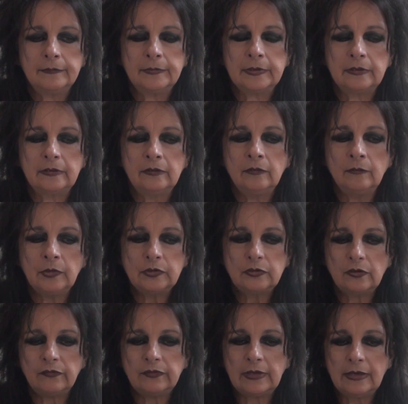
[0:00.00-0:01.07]
but
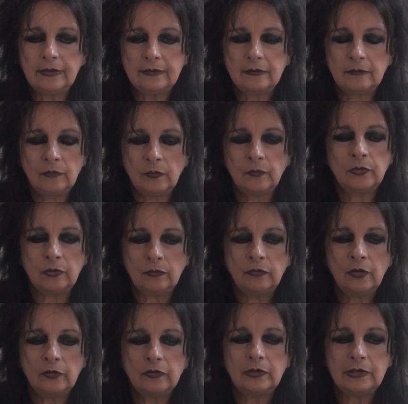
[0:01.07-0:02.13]
most of that,
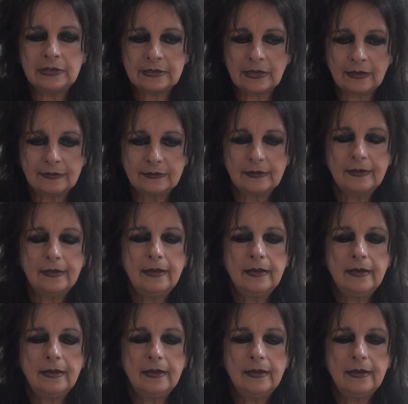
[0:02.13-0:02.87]
not only that,